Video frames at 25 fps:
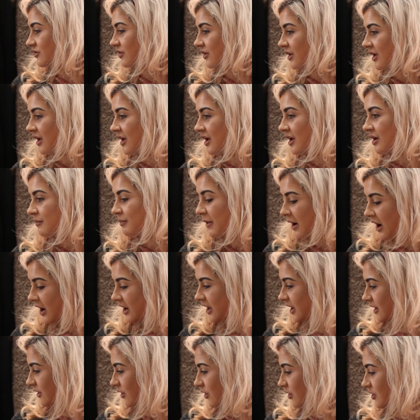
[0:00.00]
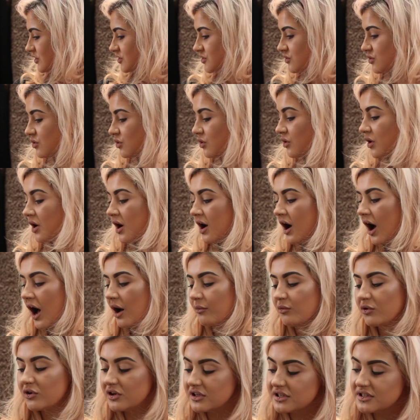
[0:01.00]
do the party look. So
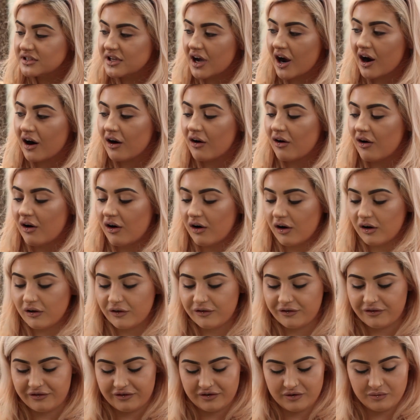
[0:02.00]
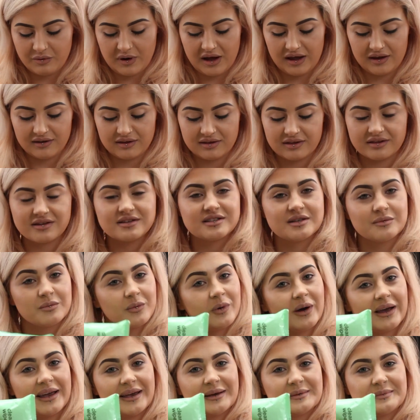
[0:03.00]
I'm going to start off with some
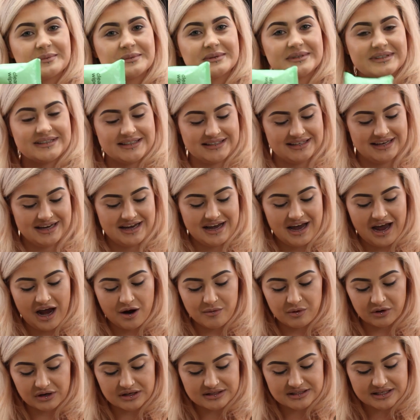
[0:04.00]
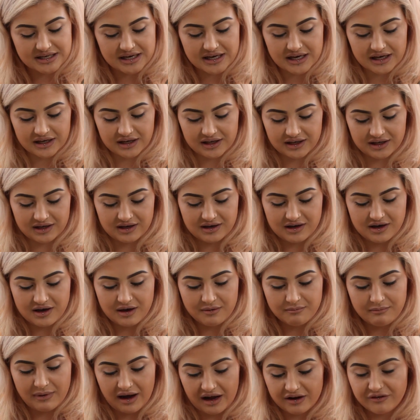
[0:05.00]
wipes and we're going to take
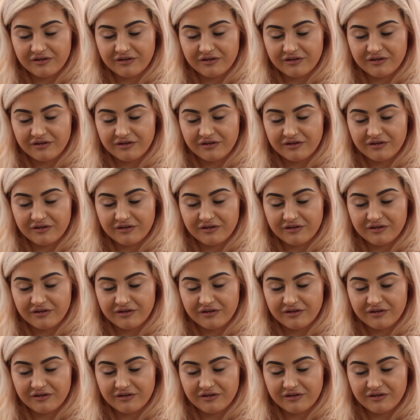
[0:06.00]
my